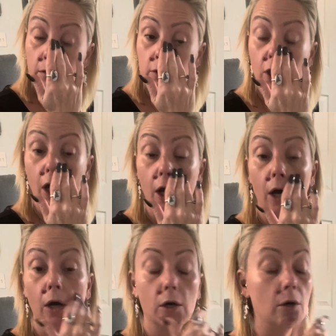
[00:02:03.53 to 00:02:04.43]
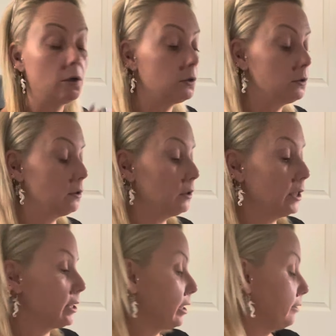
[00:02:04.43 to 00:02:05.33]
So,
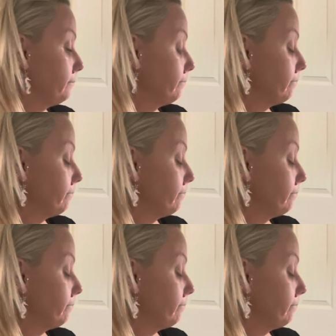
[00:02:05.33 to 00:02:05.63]
let's see.